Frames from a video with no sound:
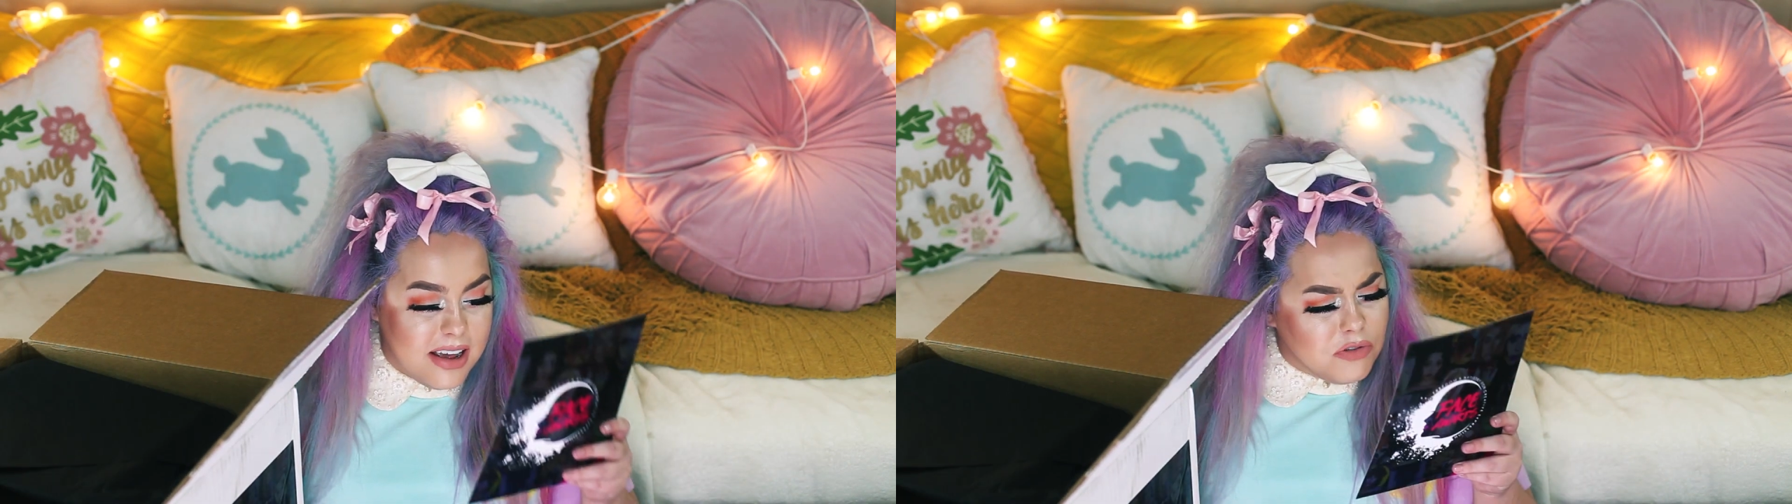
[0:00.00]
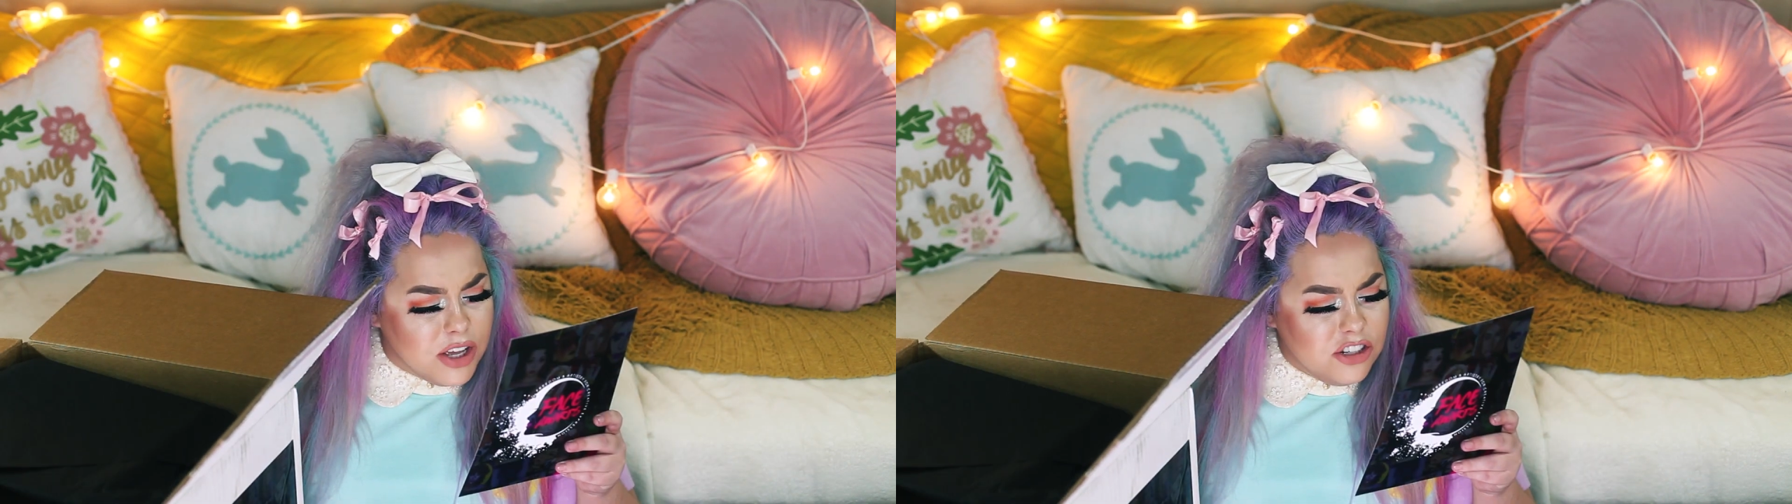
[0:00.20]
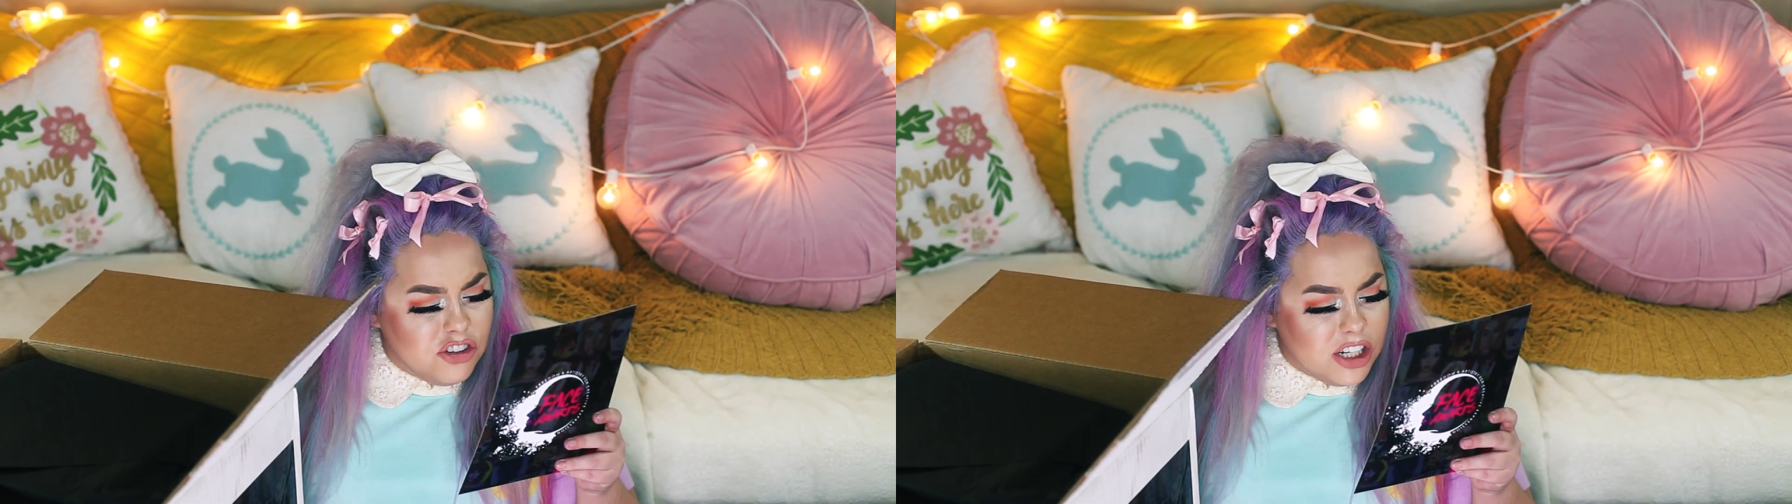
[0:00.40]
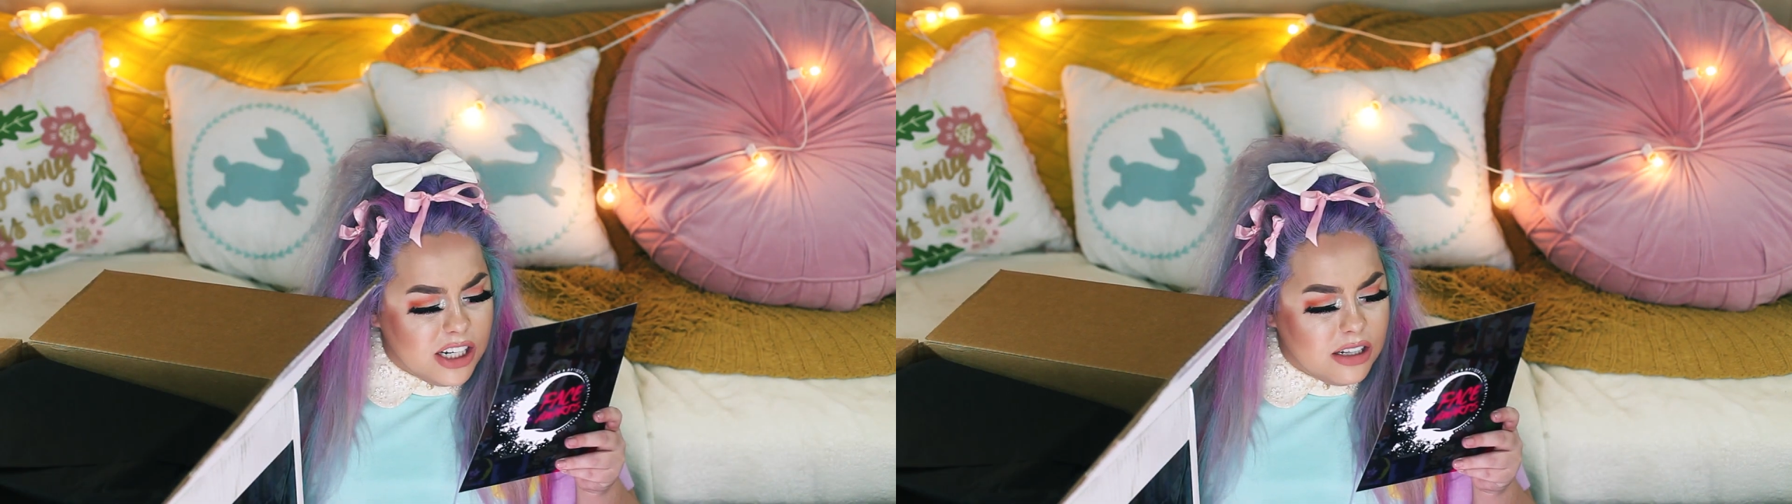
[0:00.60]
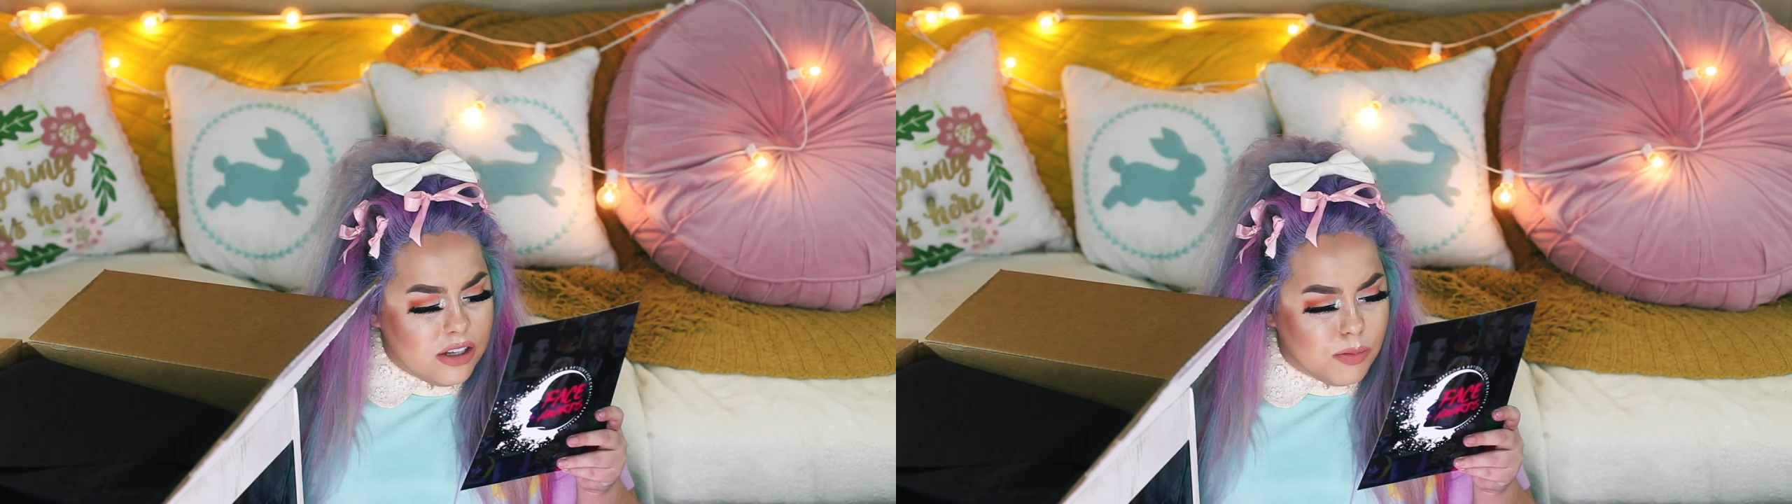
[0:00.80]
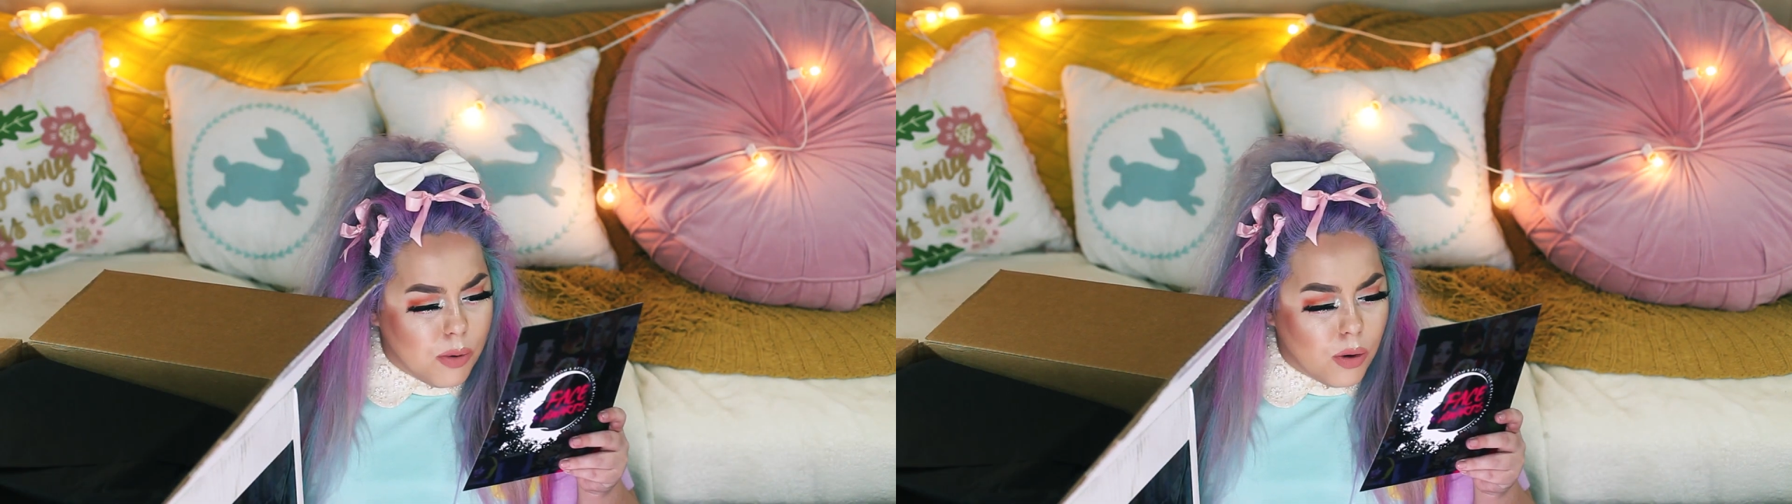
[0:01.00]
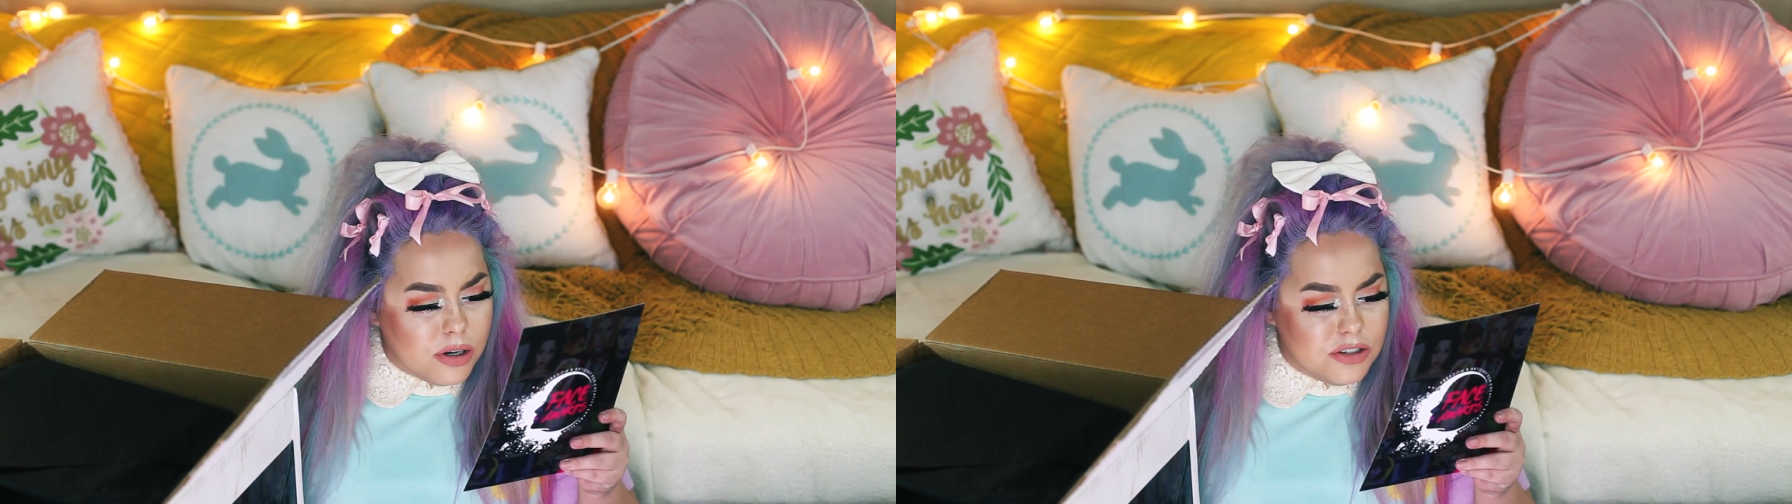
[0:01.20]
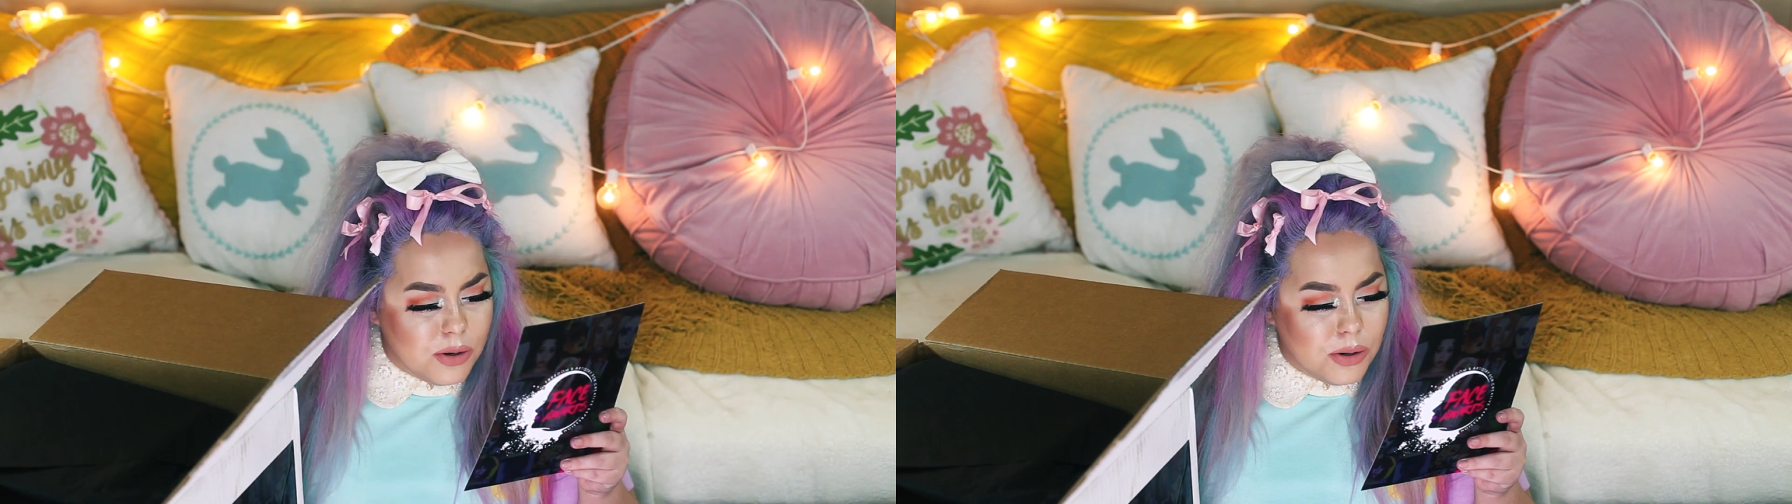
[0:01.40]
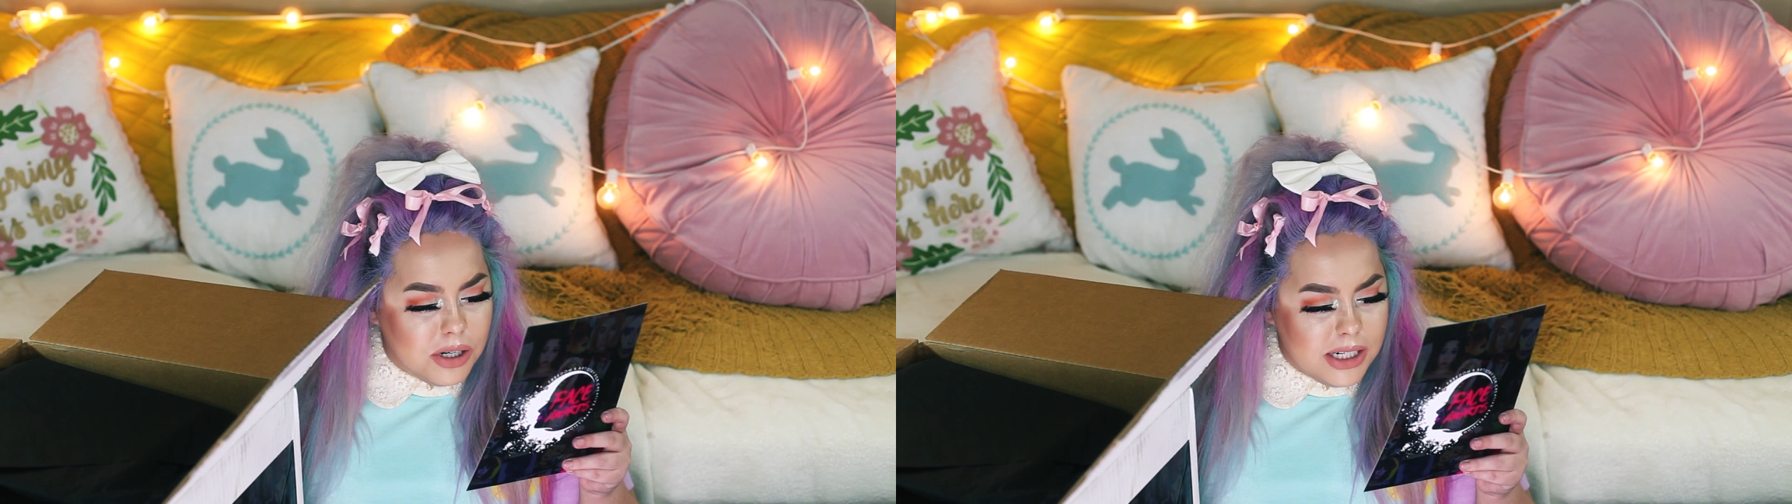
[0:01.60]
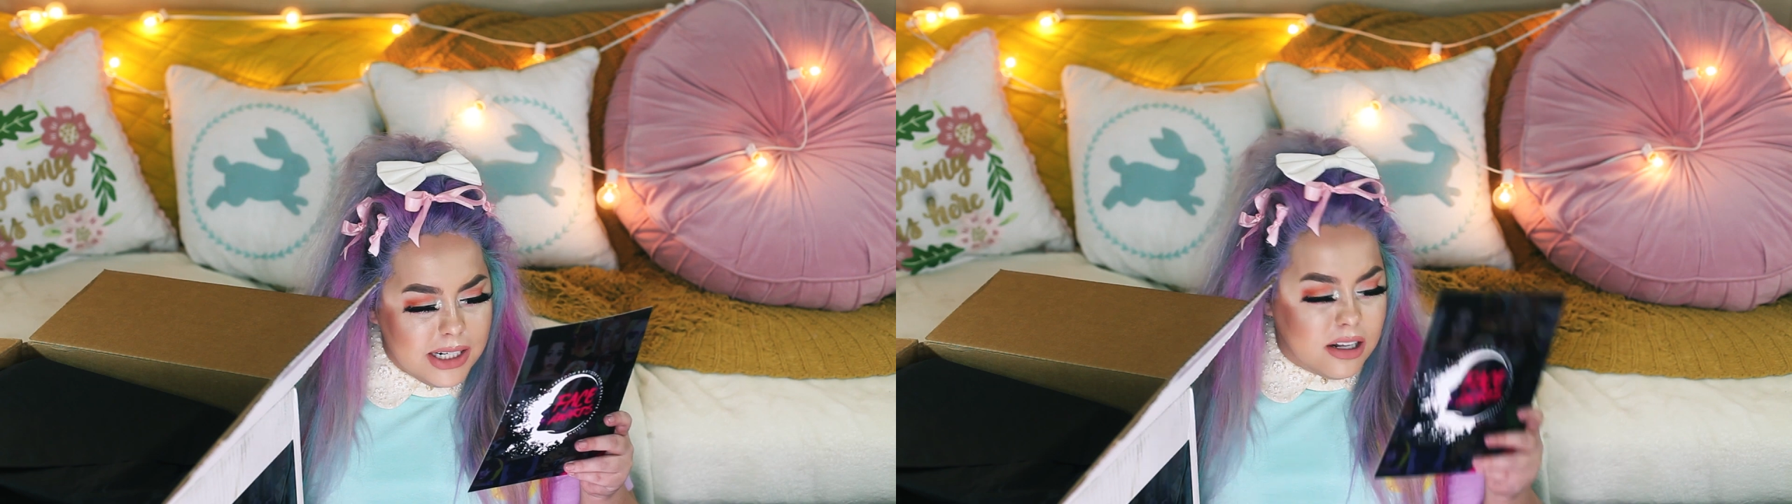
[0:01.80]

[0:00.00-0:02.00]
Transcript: Vichy Laboratory,